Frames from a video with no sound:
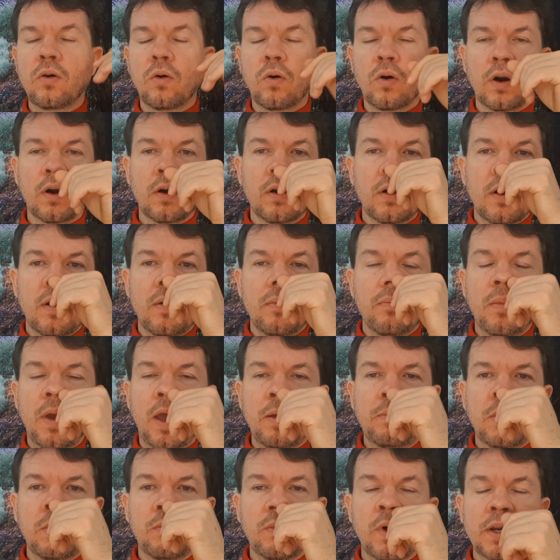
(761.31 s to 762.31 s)
or
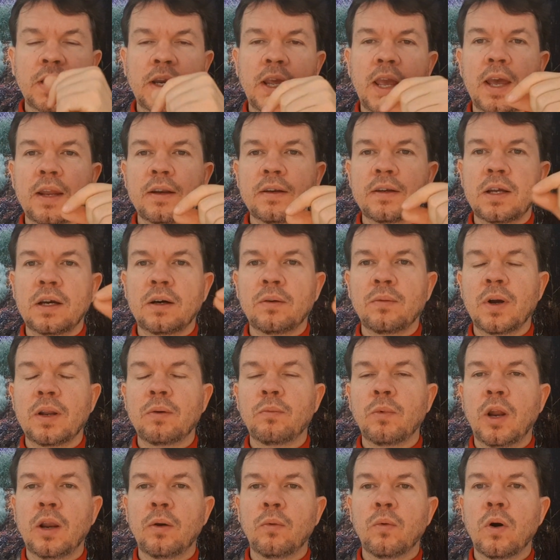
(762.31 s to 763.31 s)
maybe one can't tell
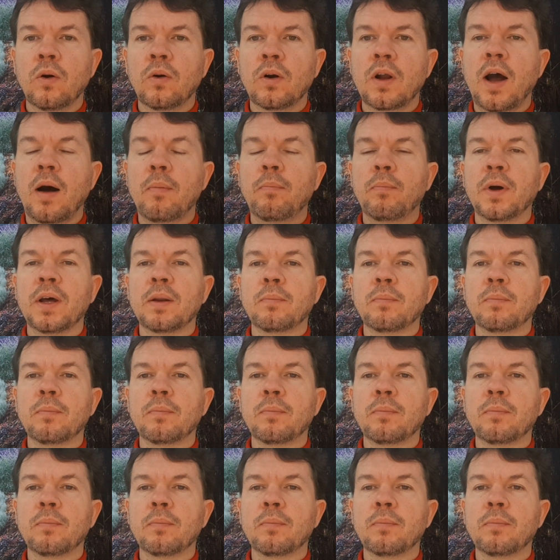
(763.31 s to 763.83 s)
when one woke up,